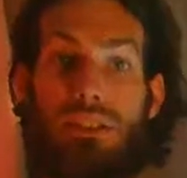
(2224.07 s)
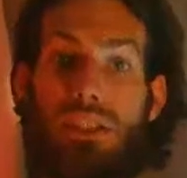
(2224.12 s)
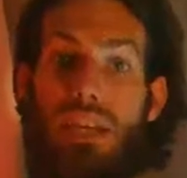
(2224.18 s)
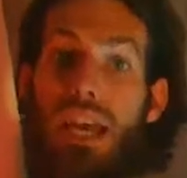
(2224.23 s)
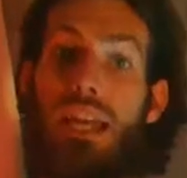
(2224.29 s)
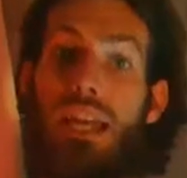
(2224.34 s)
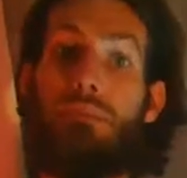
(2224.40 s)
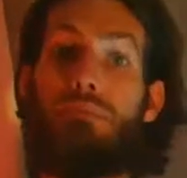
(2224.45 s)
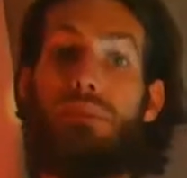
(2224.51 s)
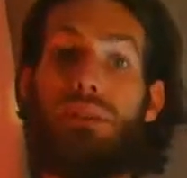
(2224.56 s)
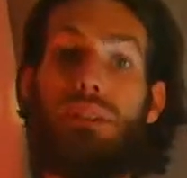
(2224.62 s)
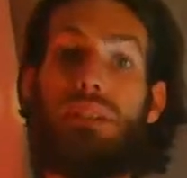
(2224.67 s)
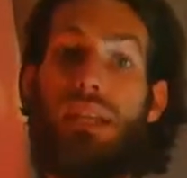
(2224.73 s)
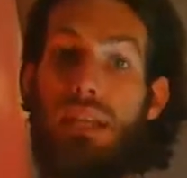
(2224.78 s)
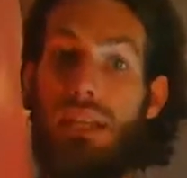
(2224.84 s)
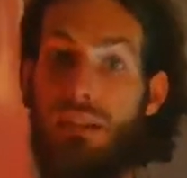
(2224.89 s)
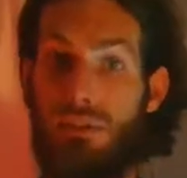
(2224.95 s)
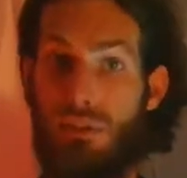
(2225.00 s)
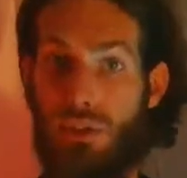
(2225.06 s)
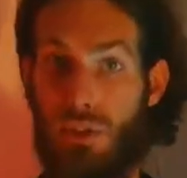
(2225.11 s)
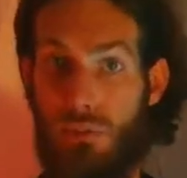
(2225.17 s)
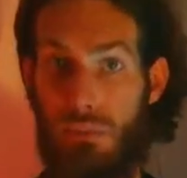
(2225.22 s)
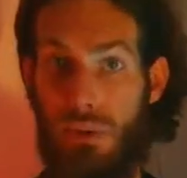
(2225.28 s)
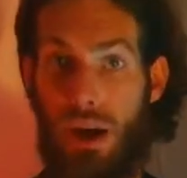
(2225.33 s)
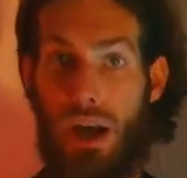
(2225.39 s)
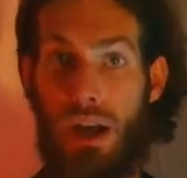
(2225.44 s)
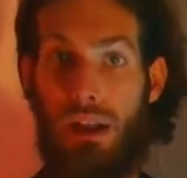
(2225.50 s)
to any particular
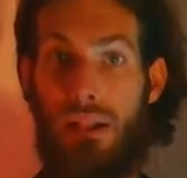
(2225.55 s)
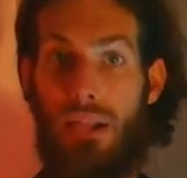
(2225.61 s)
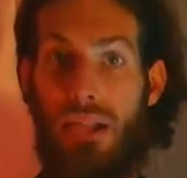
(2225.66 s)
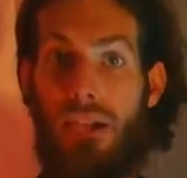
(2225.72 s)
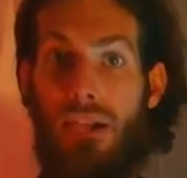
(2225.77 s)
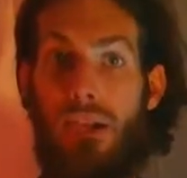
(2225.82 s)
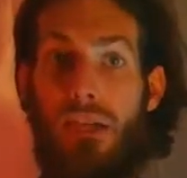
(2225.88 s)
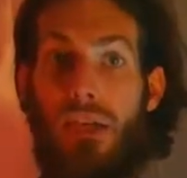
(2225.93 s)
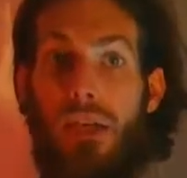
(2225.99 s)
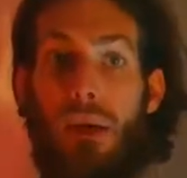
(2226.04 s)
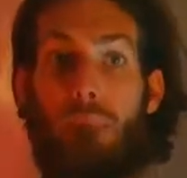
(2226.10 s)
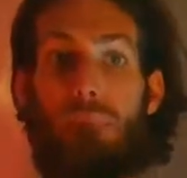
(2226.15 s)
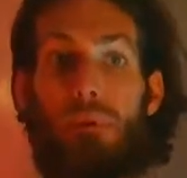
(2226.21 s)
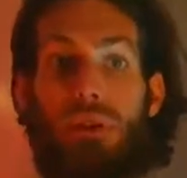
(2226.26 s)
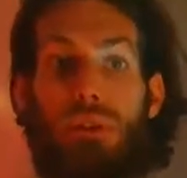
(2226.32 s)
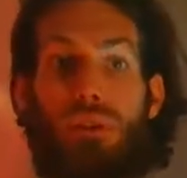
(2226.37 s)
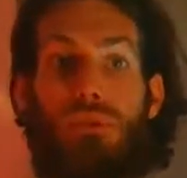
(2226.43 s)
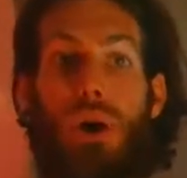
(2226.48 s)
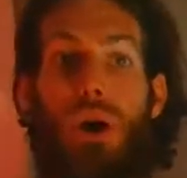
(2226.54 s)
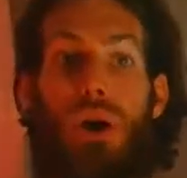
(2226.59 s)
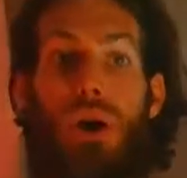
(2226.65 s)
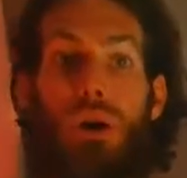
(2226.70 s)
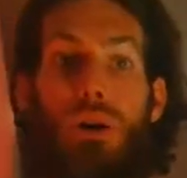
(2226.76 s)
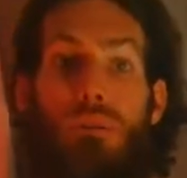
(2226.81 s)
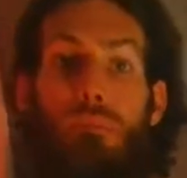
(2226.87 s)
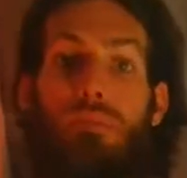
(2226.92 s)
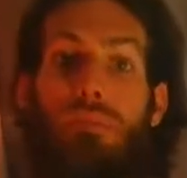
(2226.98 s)
spot, but you
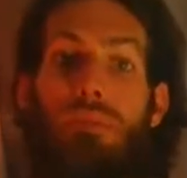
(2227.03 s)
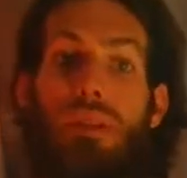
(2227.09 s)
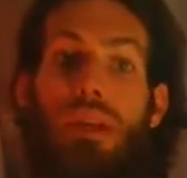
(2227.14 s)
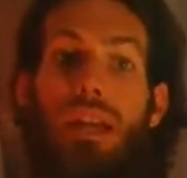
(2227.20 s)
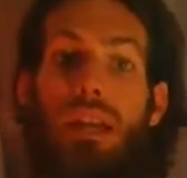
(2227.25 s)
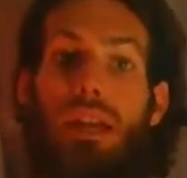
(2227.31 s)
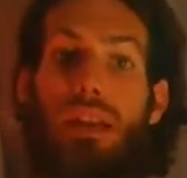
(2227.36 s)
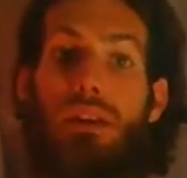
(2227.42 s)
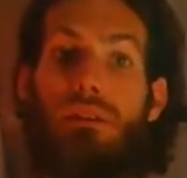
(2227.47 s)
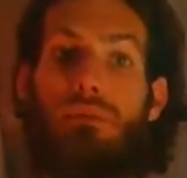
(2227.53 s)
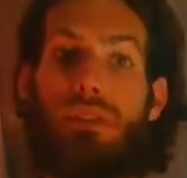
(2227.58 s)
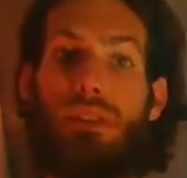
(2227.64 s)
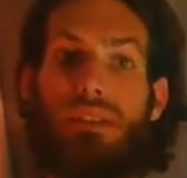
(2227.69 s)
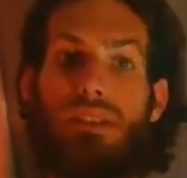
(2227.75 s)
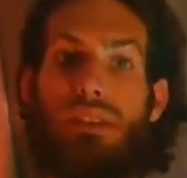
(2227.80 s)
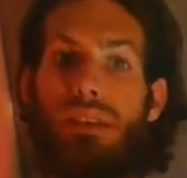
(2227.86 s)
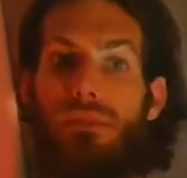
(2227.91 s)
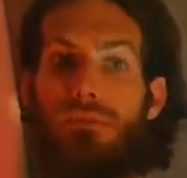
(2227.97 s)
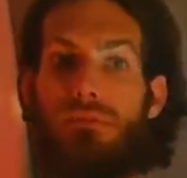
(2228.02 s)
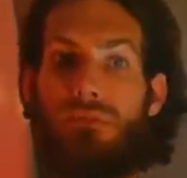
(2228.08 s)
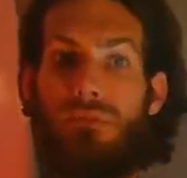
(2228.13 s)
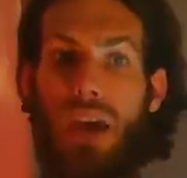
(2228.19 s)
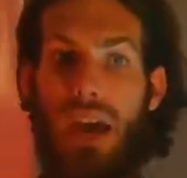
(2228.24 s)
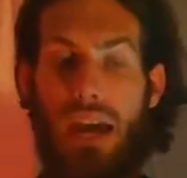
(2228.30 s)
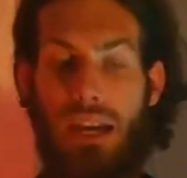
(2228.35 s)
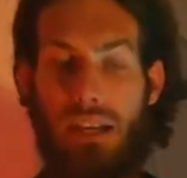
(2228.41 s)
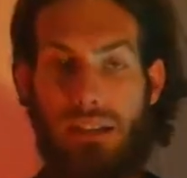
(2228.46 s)
are playing with the
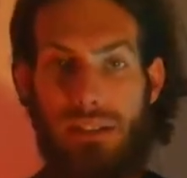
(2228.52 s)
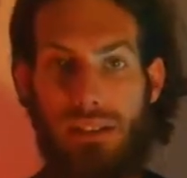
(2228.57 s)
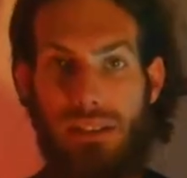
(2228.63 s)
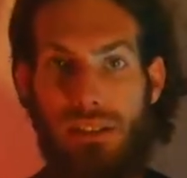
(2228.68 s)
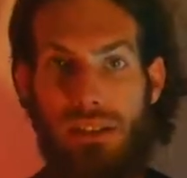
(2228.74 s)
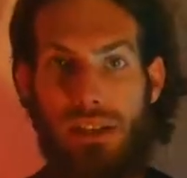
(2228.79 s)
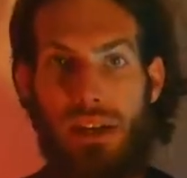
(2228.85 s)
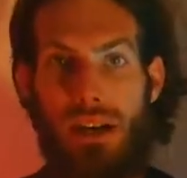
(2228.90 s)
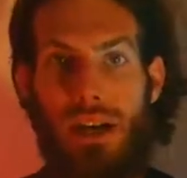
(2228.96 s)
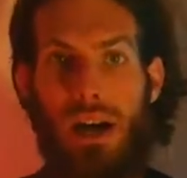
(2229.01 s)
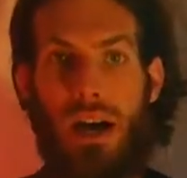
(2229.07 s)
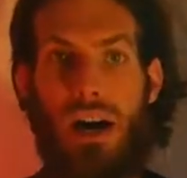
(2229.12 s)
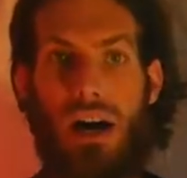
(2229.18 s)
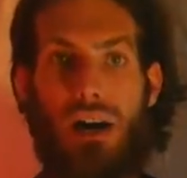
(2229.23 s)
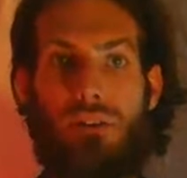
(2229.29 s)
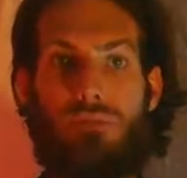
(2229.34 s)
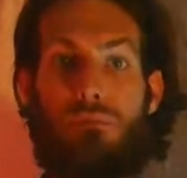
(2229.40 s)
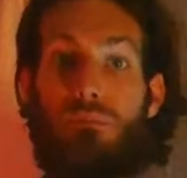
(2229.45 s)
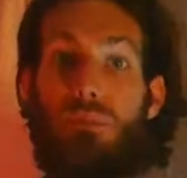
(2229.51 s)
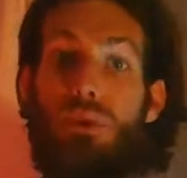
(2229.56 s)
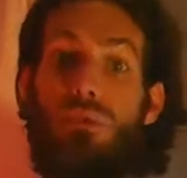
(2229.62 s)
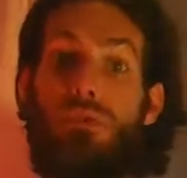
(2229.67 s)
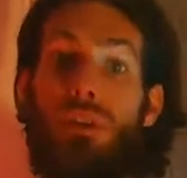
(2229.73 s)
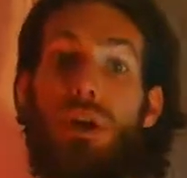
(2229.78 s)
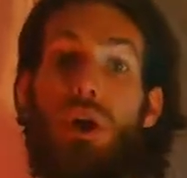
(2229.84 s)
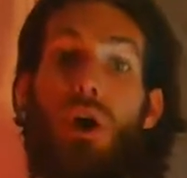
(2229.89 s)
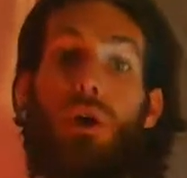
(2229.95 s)
effect of
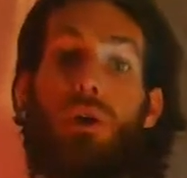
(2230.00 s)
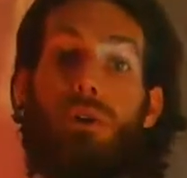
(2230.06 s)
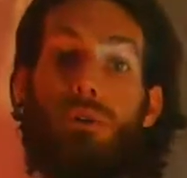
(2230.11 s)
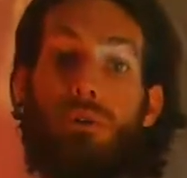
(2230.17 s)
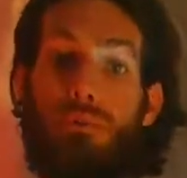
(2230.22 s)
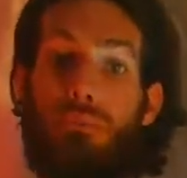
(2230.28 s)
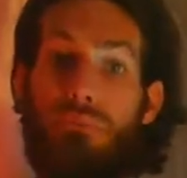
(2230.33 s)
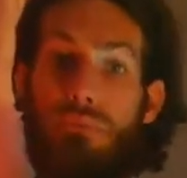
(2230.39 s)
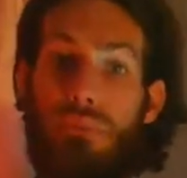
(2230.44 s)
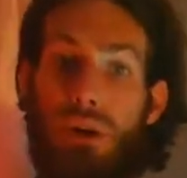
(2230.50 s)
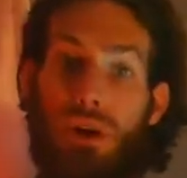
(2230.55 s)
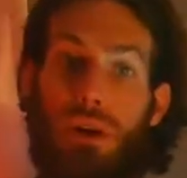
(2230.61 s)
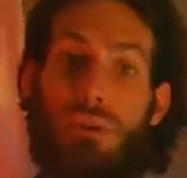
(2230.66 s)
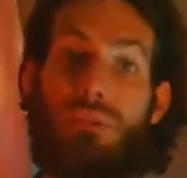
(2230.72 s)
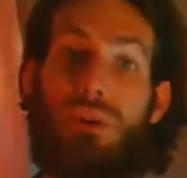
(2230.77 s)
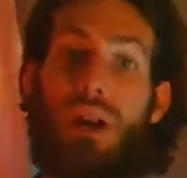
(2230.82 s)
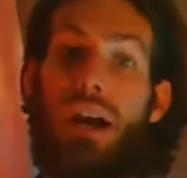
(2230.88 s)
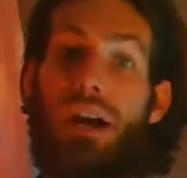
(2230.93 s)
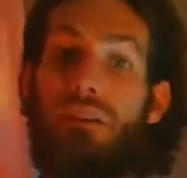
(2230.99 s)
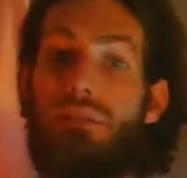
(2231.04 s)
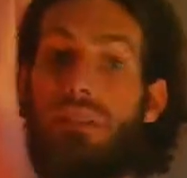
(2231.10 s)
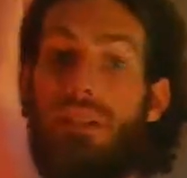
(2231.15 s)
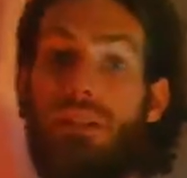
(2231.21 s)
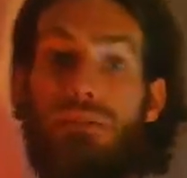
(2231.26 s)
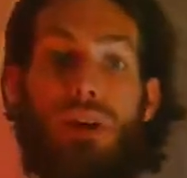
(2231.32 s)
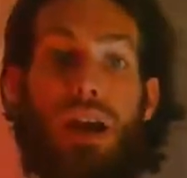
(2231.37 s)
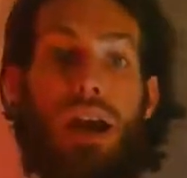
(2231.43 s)
moving home around
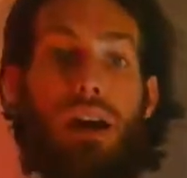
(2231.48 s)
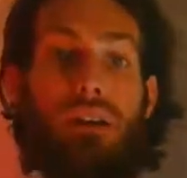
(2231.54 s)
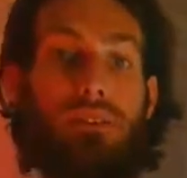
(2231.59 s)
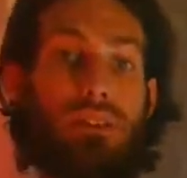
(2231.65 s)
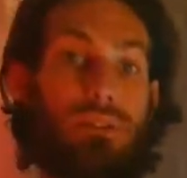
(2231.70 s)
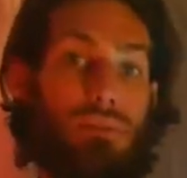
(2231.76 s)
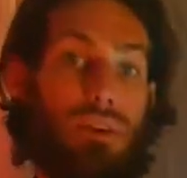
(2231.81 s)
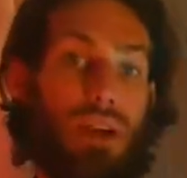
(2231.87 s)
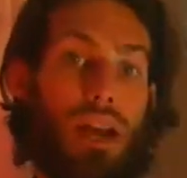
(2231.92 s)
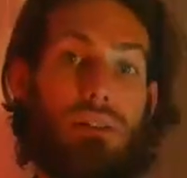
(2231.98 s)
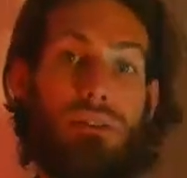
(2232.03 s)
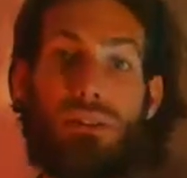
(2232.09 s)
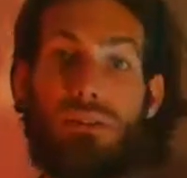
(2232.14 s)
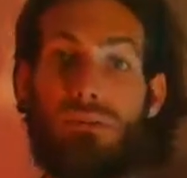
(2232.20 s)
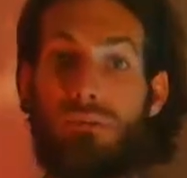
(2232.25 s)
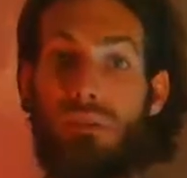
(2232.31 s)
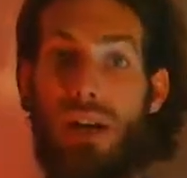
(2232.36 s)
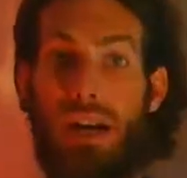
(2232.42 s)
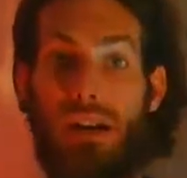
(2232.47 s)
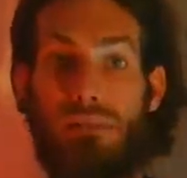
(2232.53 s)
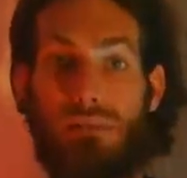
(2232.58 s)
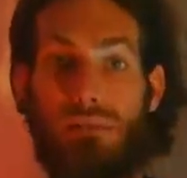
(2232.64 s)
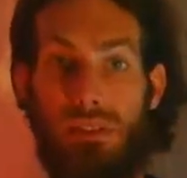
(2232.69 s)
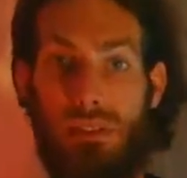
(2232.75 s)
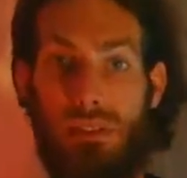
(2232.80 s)
and around and around and around.